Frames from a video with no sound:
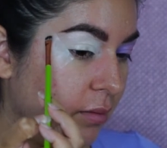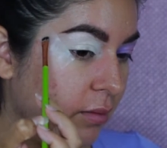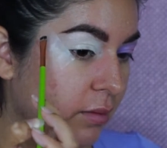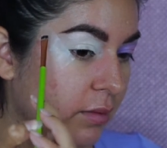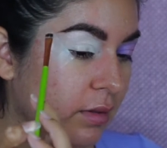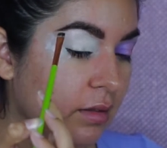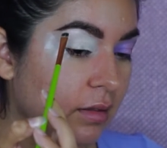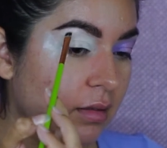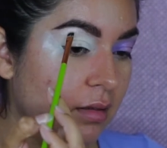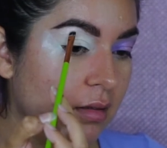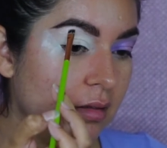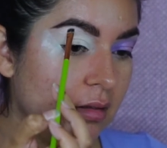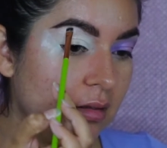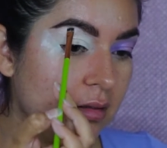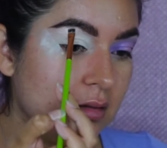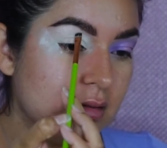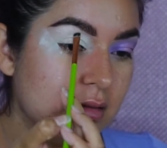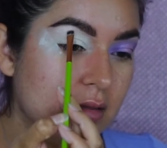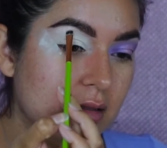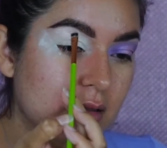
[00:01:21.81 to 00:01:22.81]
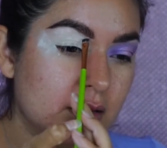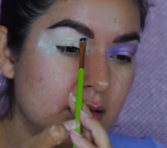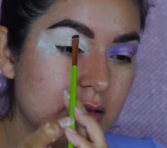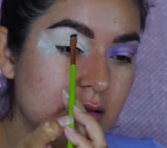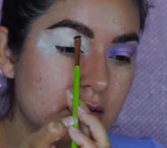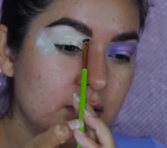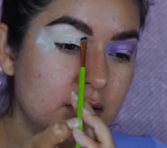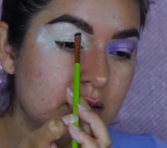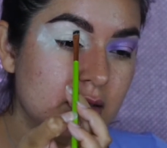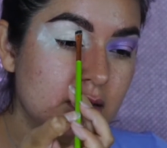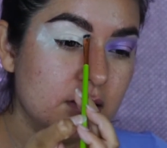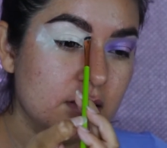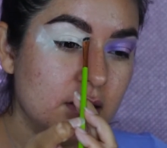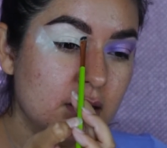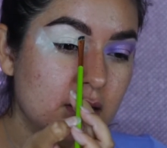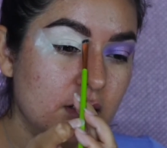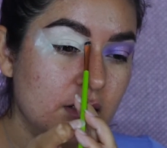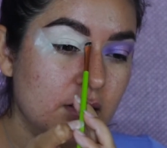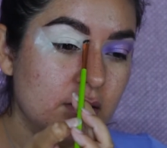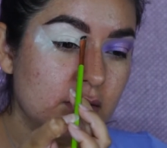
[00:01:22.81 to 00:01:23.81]
with concealer, so I just
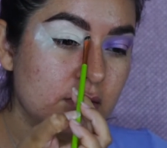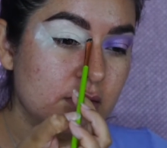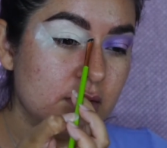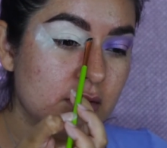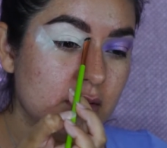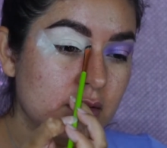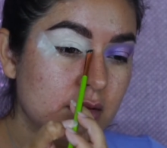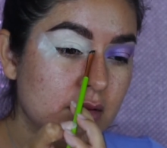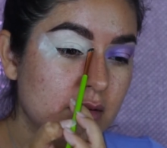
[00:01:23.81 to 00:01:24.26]
kind of use